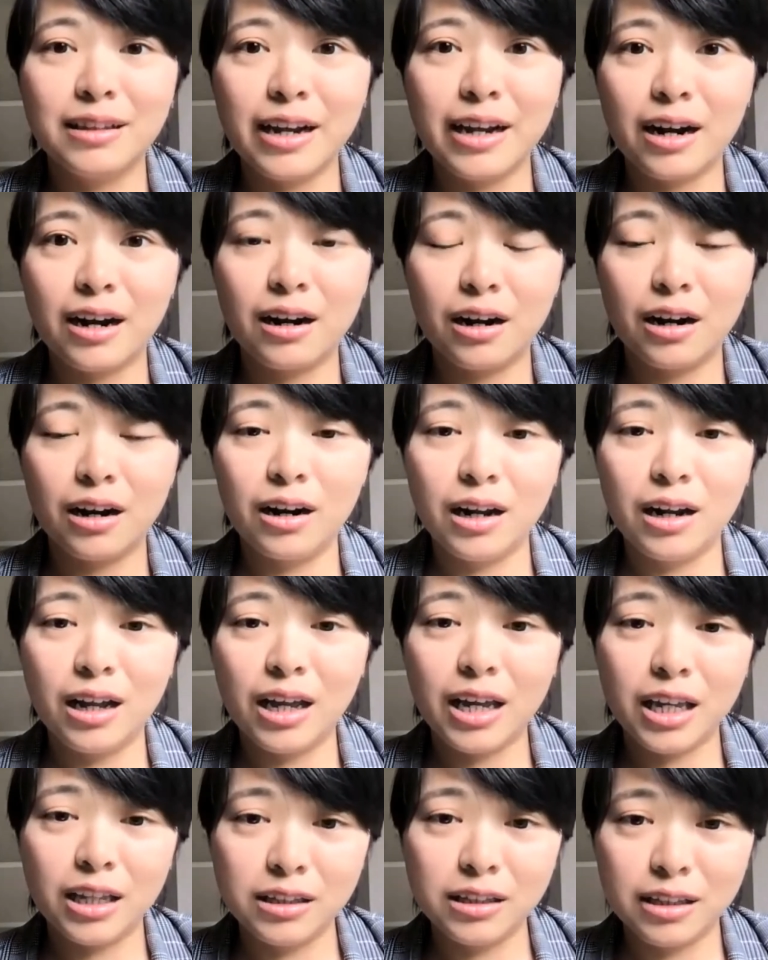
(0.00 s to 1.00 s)
there
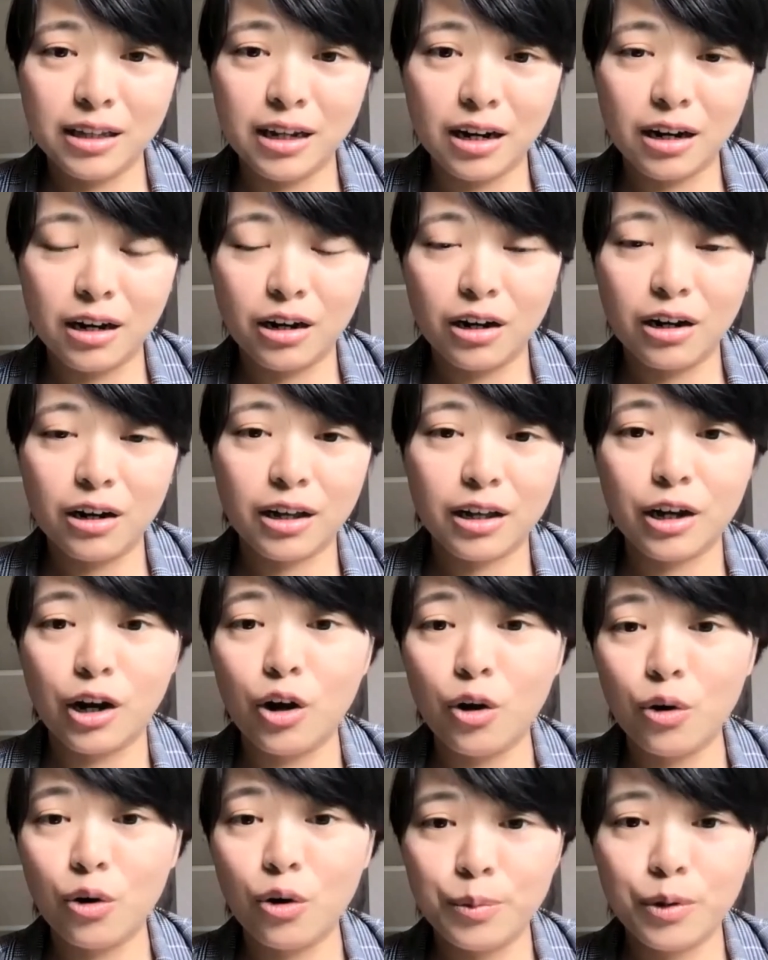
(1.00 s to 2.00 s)
in their
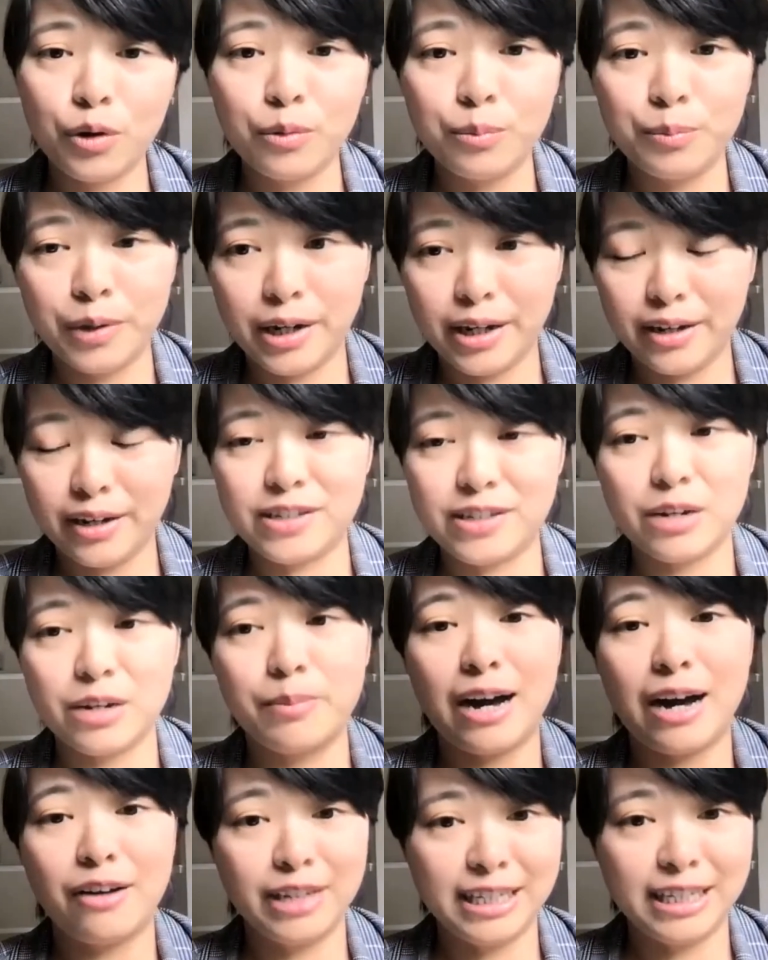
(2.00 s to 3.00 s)
global beliefs
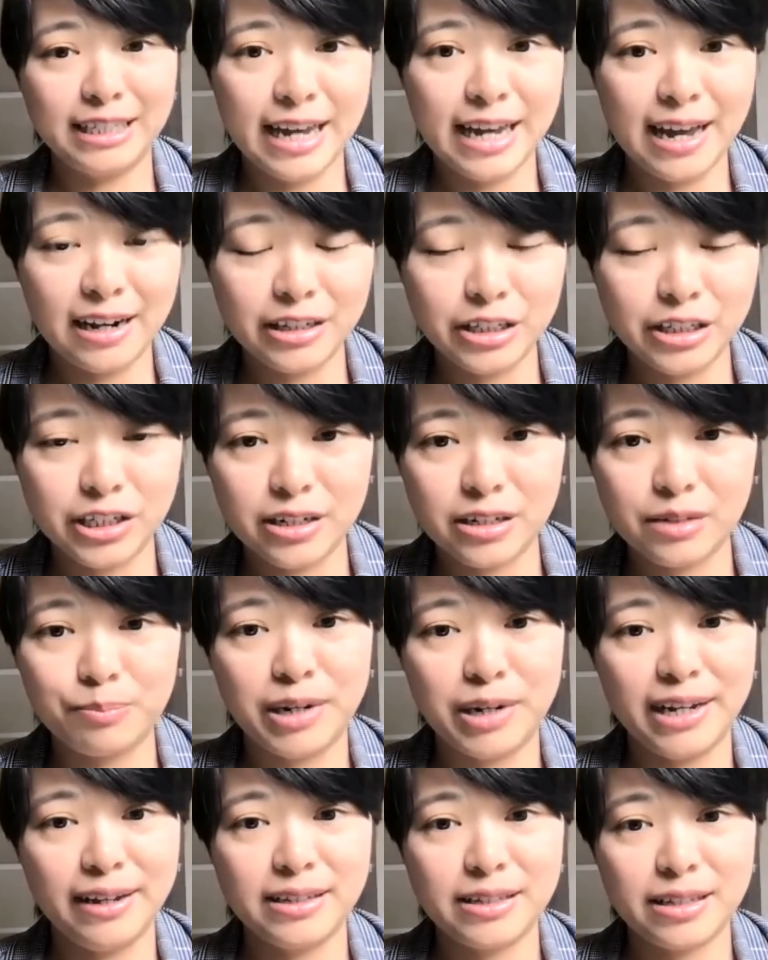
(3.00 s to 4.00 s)
about intelligence
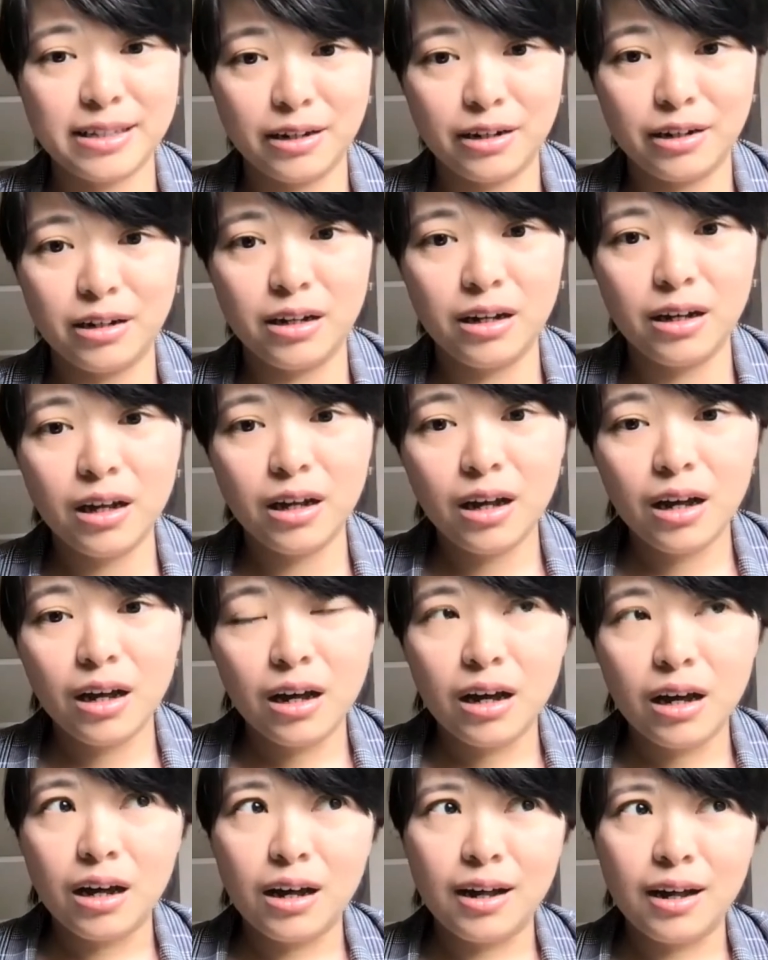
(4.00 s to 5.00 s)
plays a,
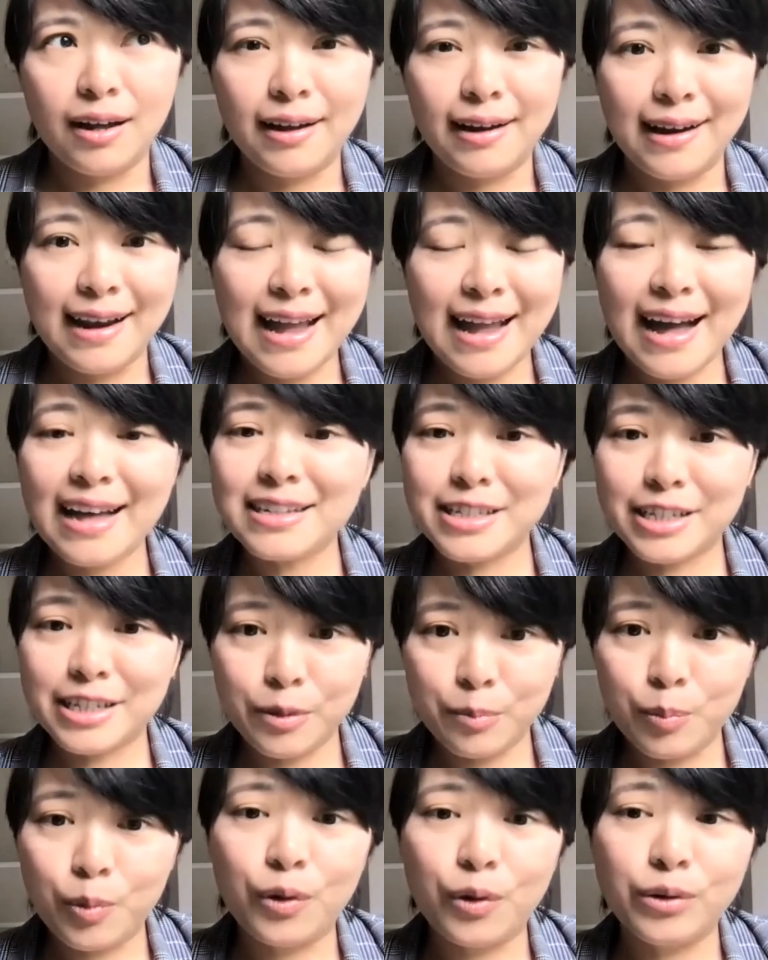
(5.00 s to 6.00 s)
a less
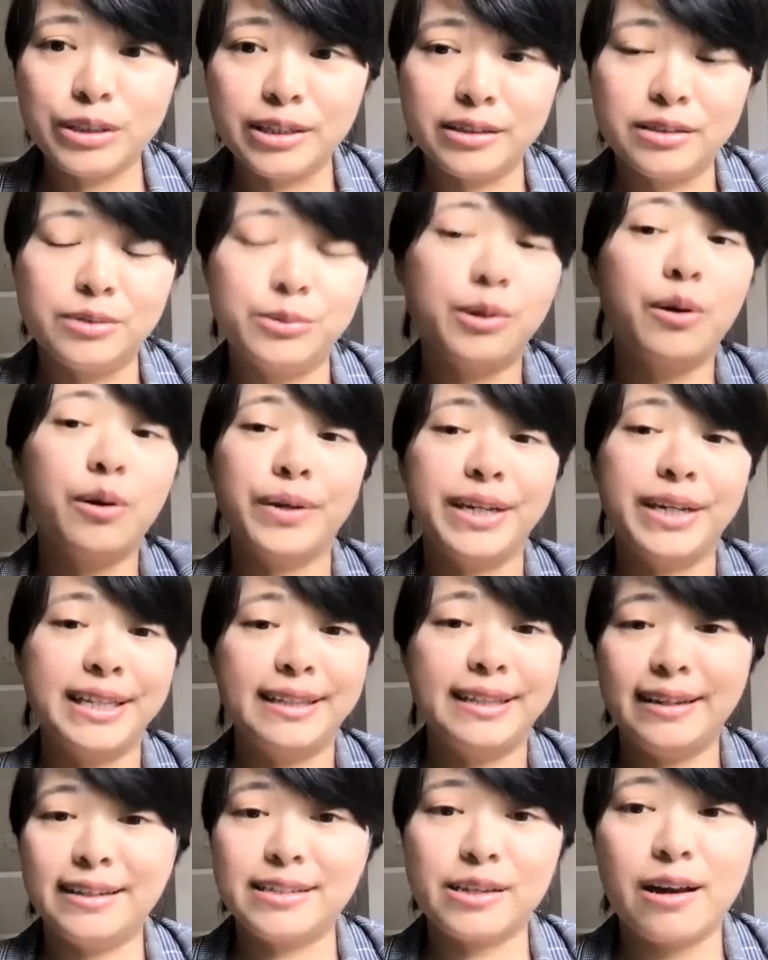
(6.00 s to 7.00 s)
important role
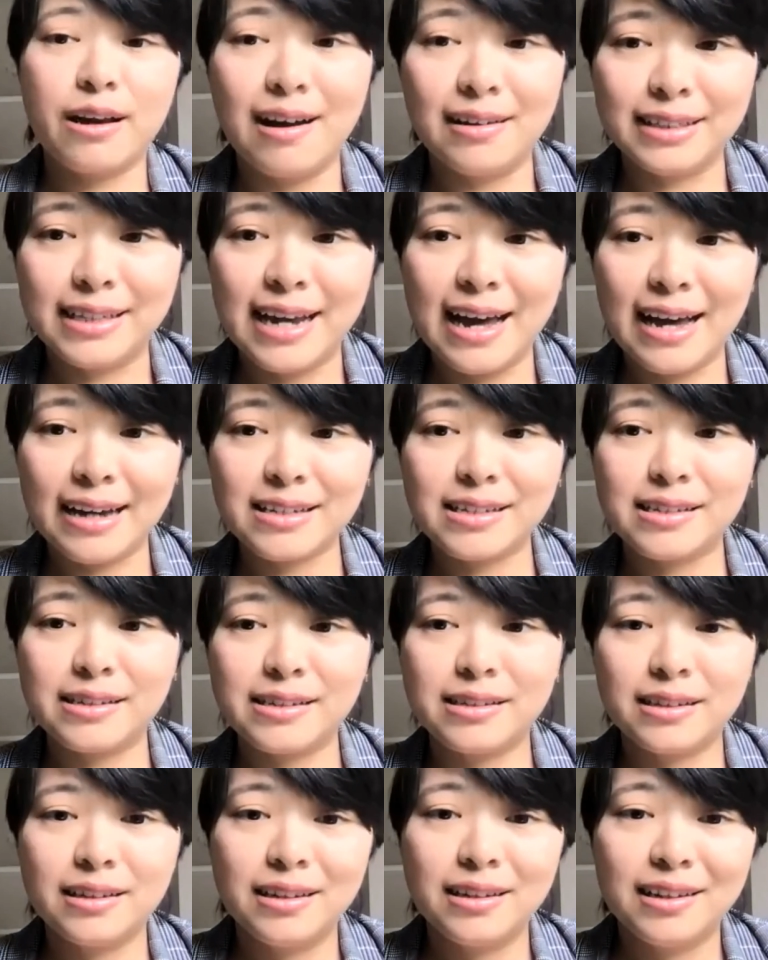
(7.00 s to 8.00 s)
in this context.